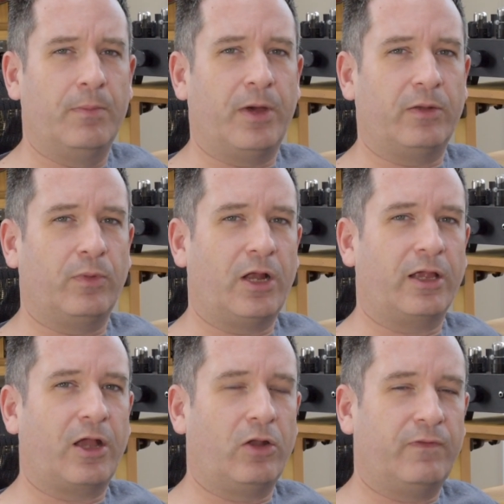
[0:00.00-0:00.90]
but when I
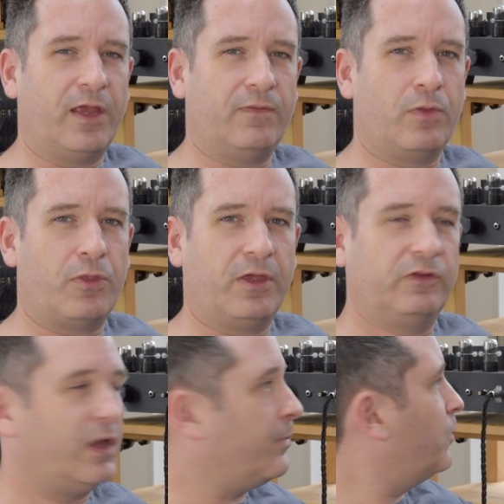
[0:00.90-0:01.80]
kind of even
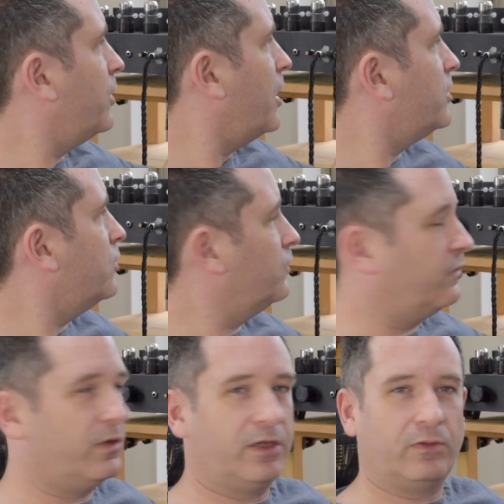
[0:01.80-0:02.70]
things up when I
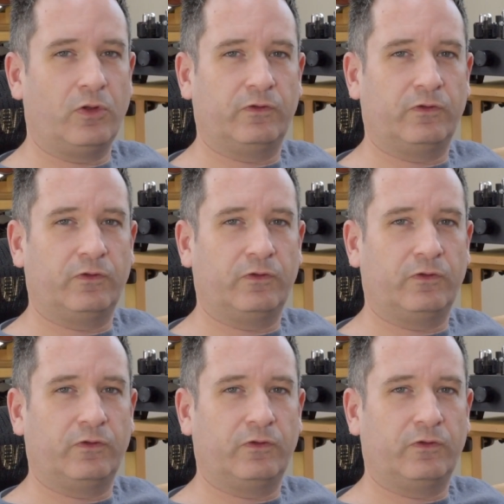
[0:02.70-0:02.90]
used it